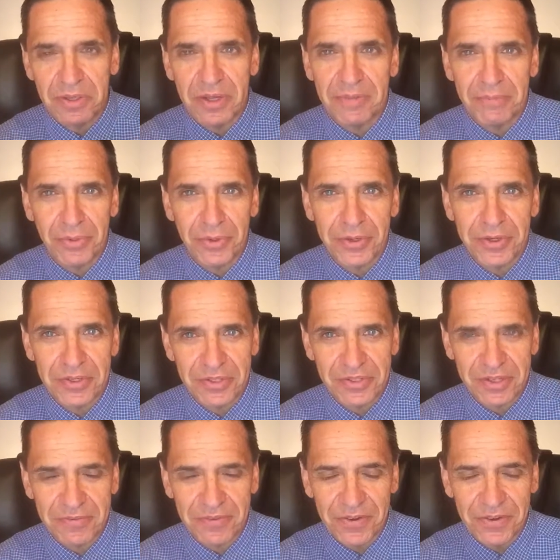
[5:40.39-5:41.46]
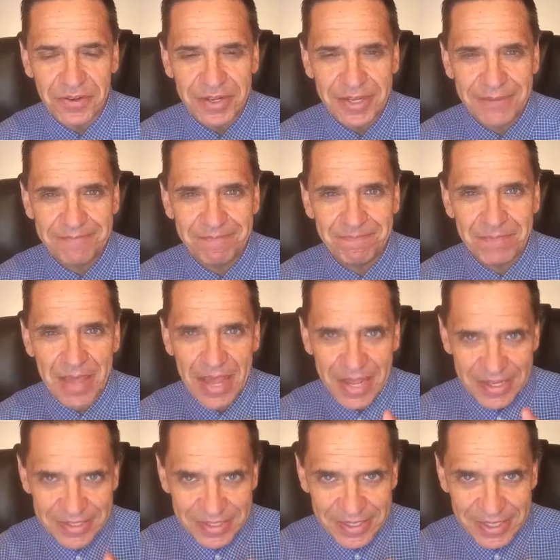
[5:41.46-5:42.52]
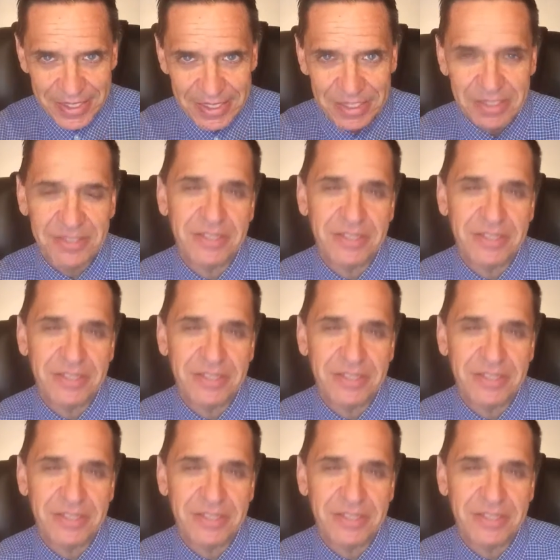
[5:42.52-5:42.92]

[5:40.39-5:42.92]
employers are very hesitant